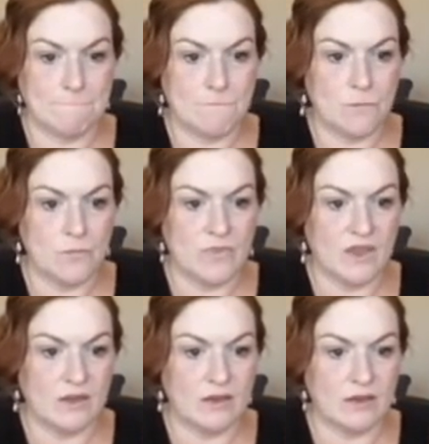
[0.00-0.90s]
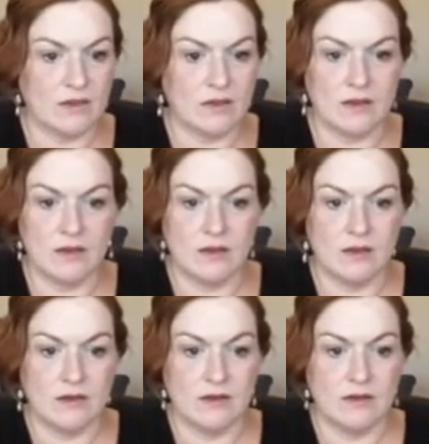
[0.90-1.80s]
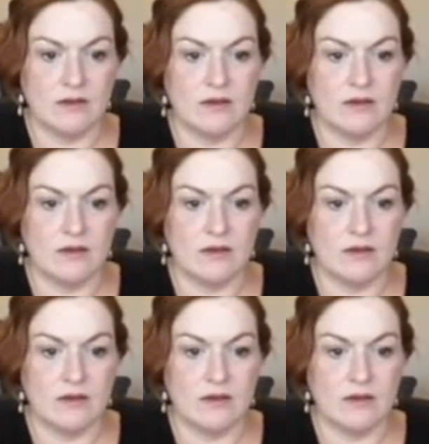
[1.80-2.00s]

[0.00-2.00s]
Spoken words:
Nobody speaks.